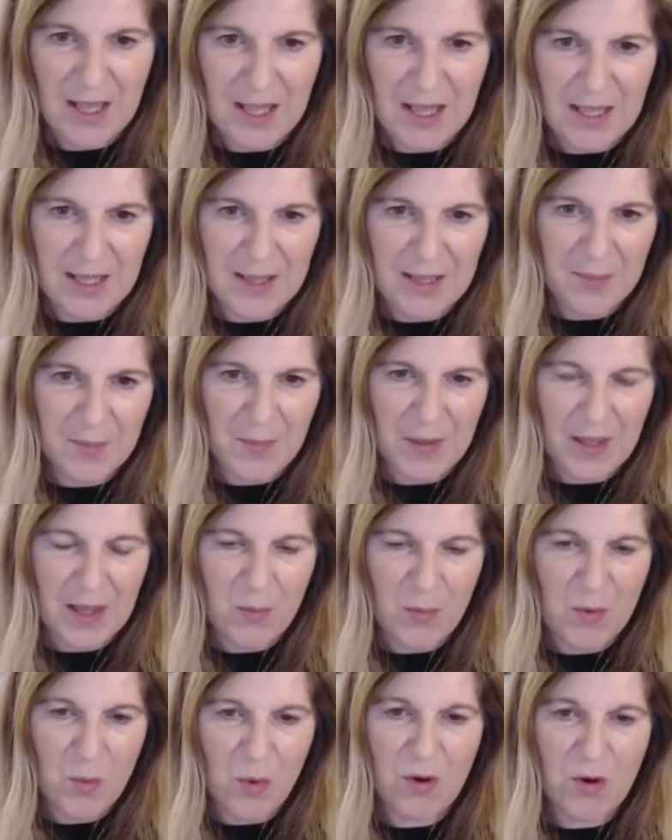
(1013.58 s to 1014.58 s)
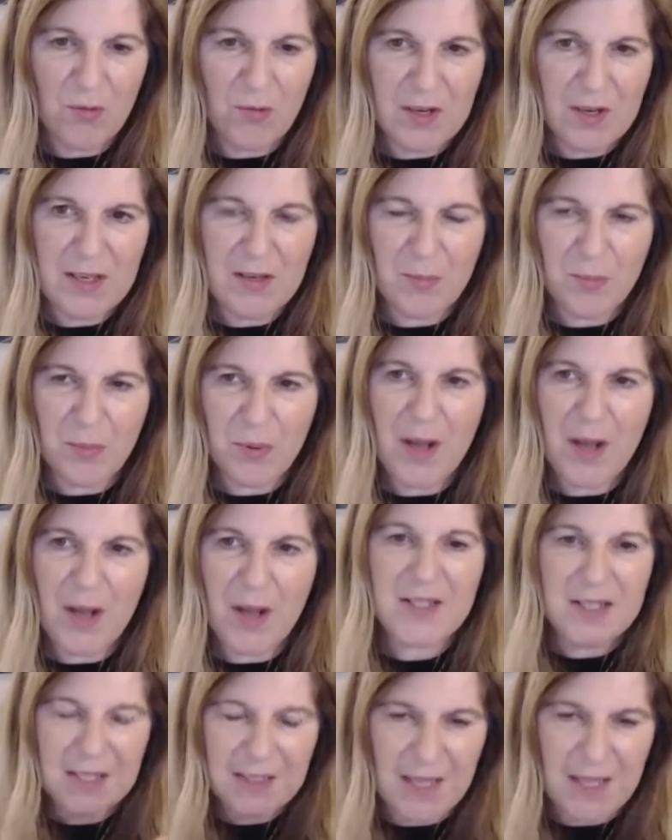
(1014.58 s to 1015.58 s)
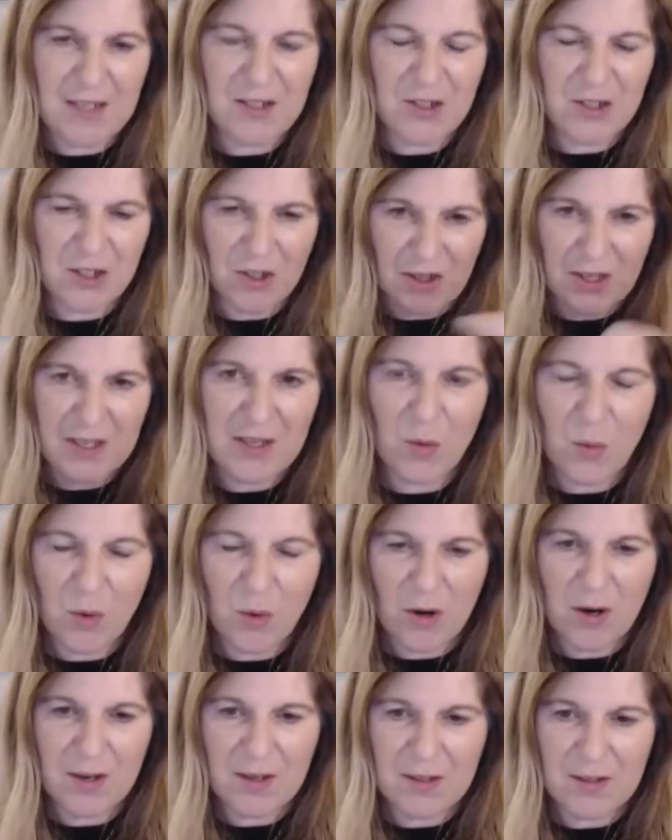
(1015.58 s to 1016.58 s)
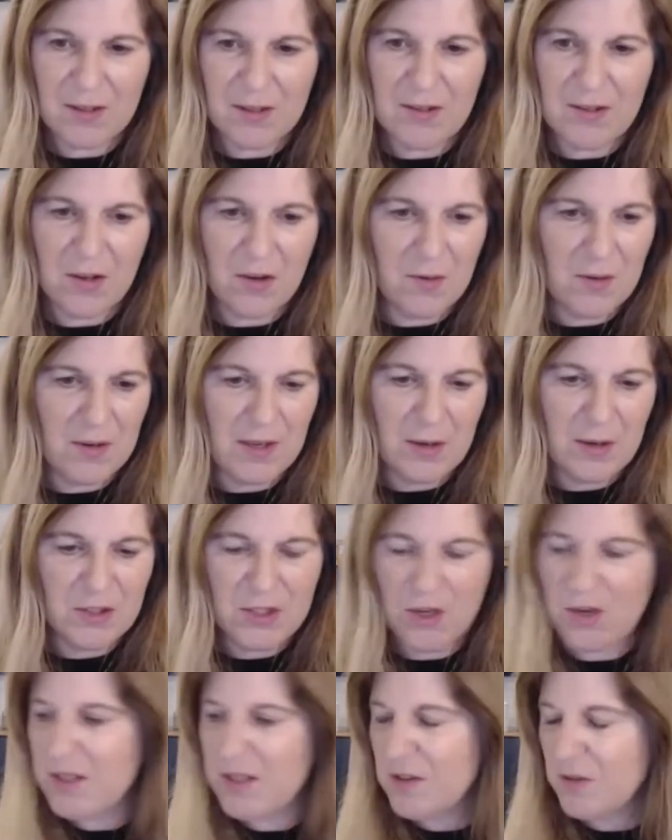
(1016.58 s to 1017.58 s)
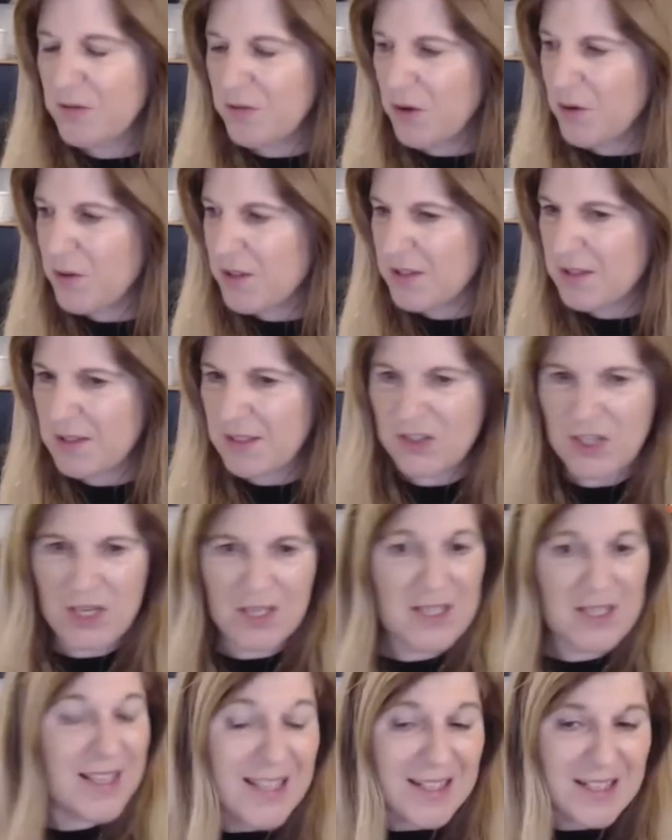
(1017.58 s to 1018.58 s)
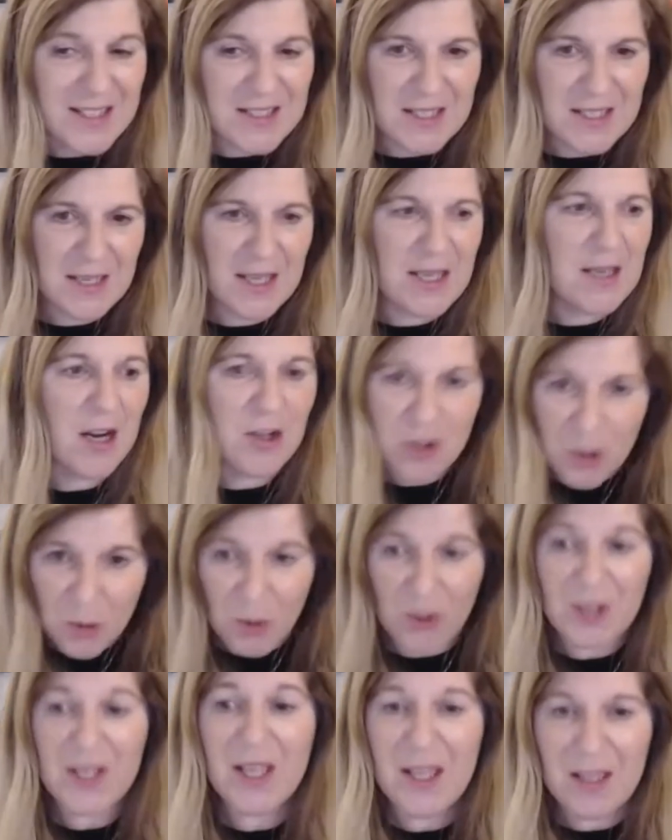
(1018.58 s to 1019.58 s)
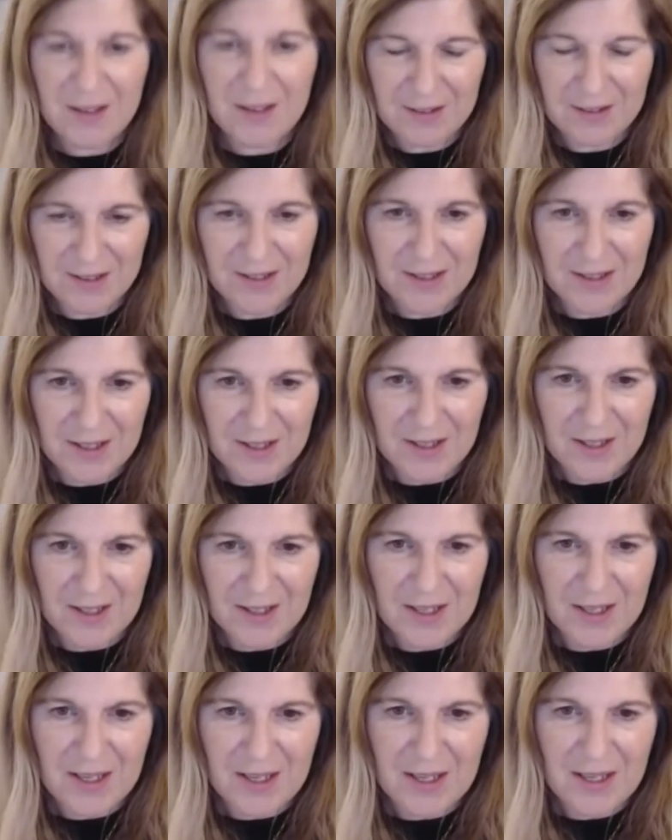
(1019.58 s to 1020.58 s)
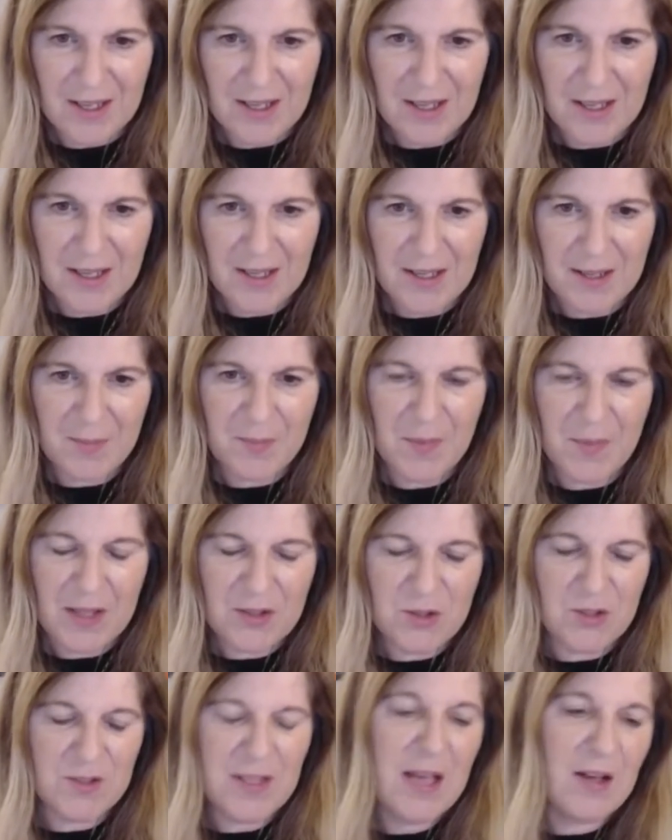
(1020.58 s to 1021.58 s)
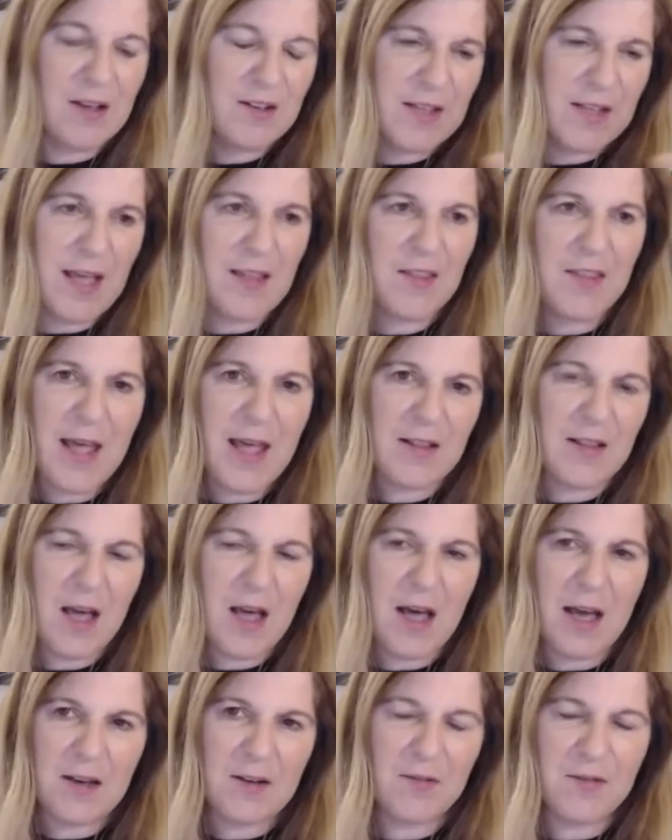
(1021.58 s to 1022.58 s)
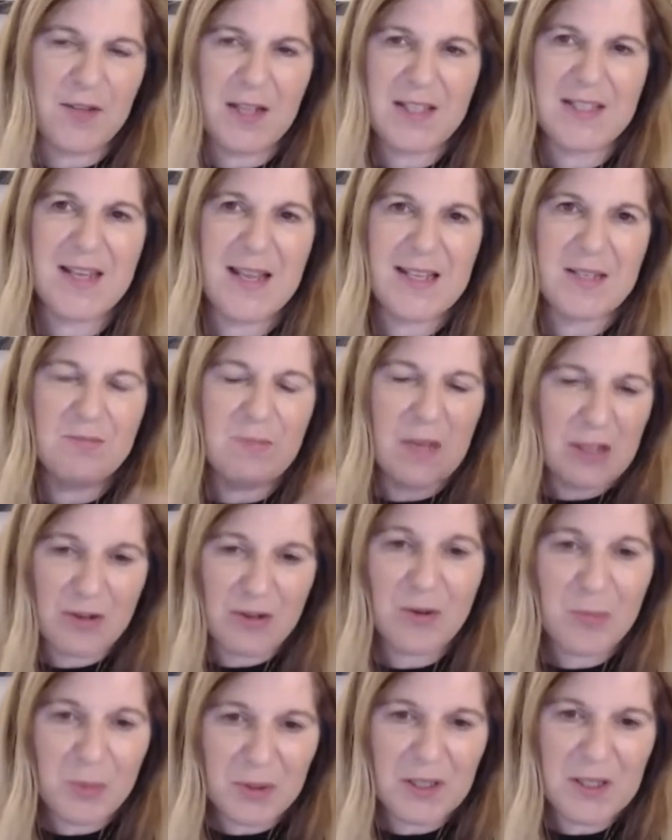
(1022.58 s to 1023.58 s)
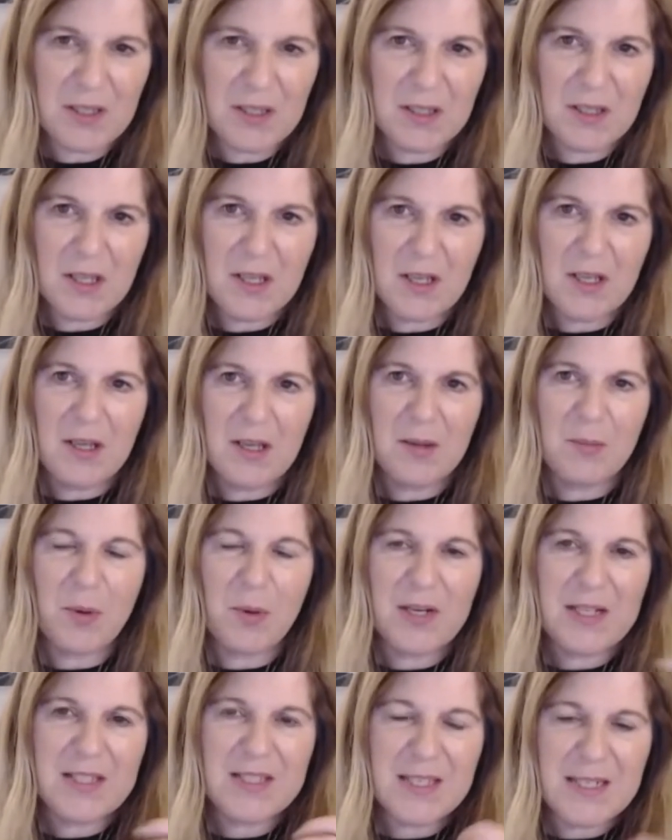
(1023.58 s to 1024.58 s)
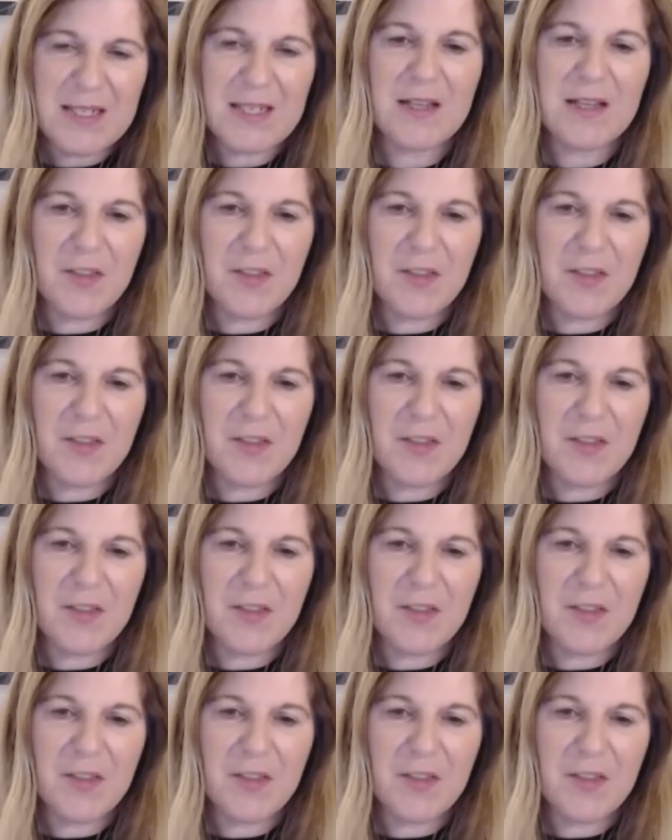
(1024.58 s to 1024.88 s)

Um, and we weren't really processing that internally at work, you know, and turning to folks and checking in and saying, hey, are you okay? Um, and so that that that kind of that's less measurable, but it's the little